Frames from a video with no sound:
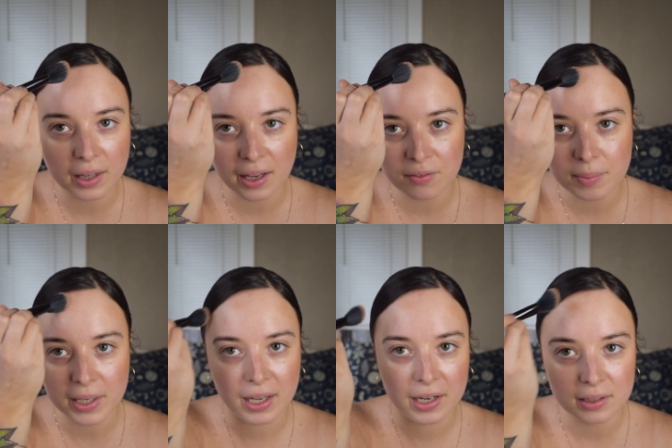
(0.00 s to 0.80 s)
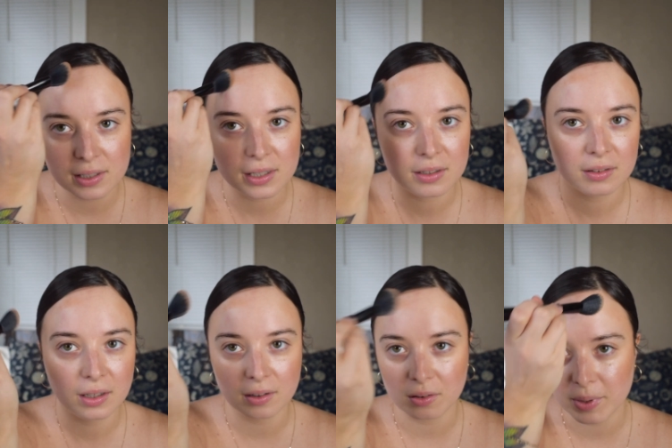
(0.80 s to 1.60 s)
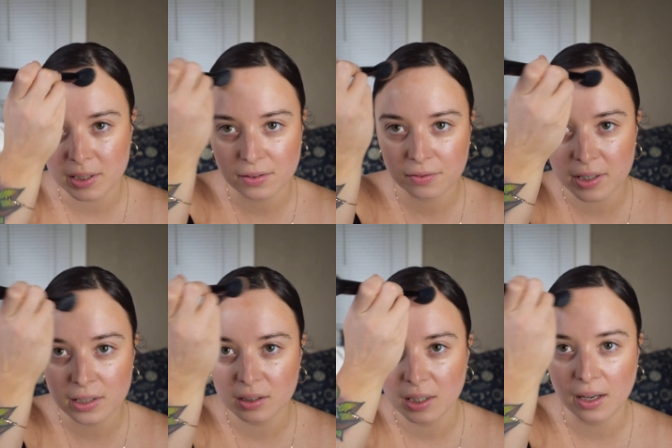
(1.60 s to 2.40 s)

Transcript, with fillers: Like everybody kind of does it a little bit different.